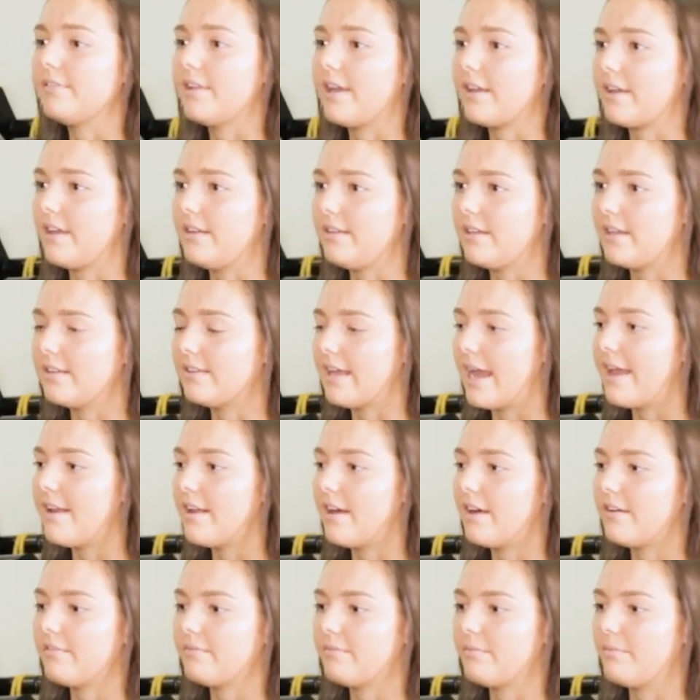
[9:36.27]
Like, a year
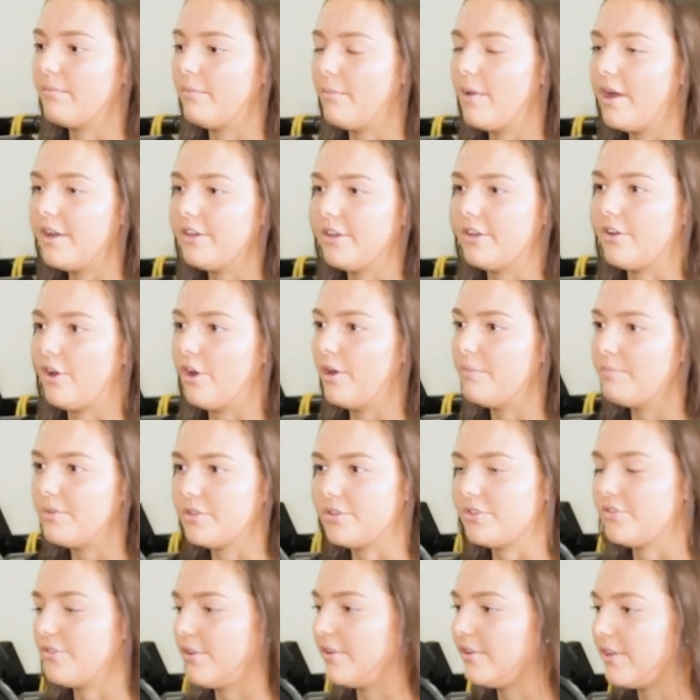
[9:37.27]
later, one, you'd hope you're
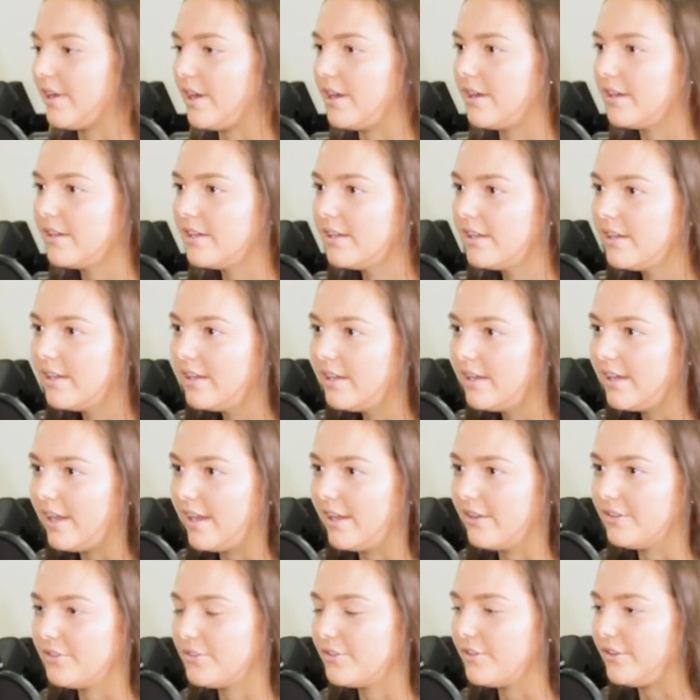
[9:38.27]
stronger,
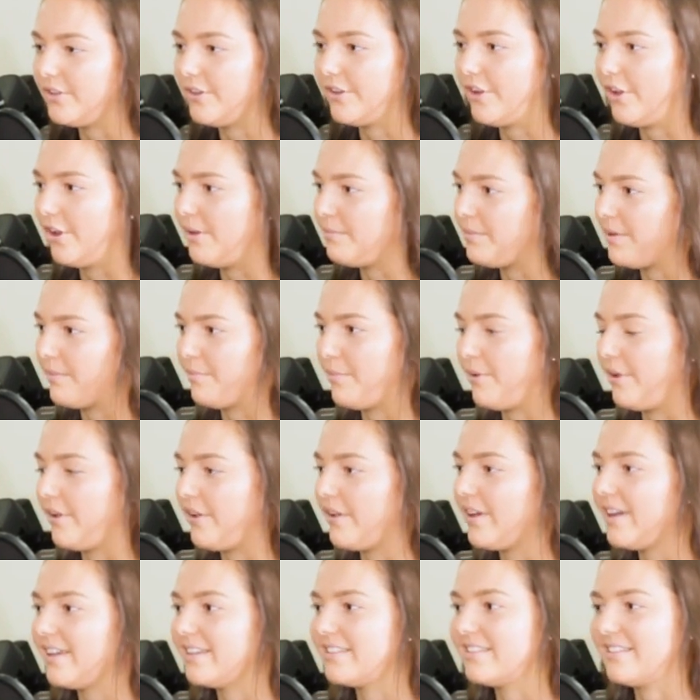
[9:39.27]
and two, you'd hope you
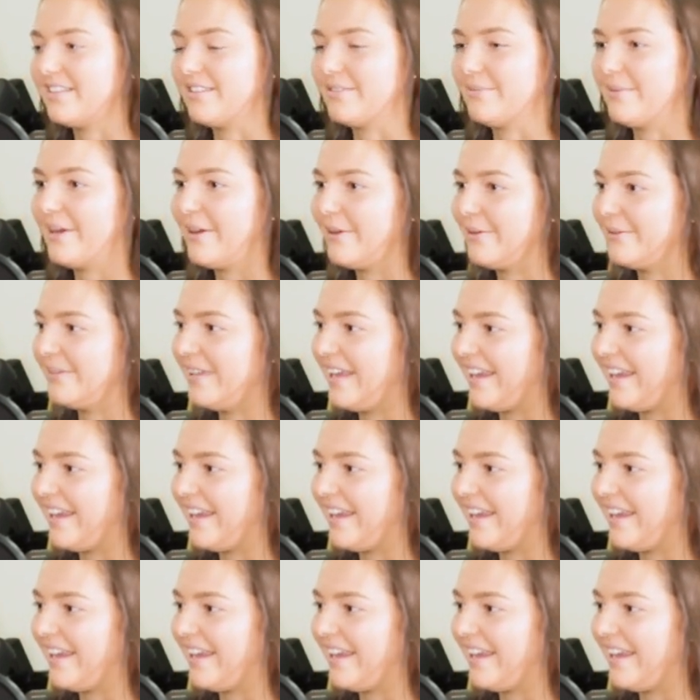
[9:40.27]
progressed as well.